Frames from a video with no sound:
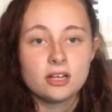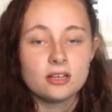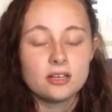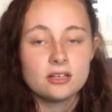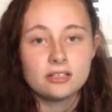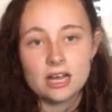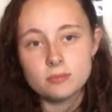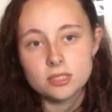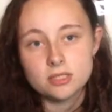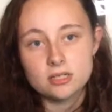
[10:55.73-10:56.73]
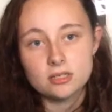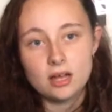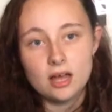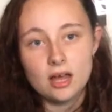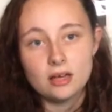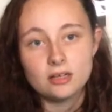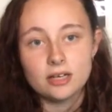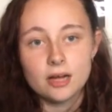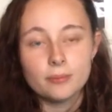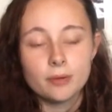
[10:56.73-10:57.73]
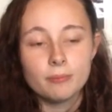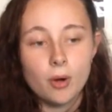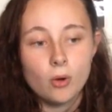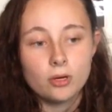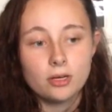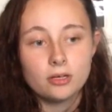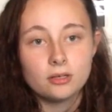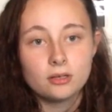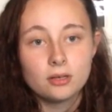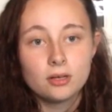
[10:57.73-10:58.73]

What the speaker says: Jillian Jameson and Deborah Balking,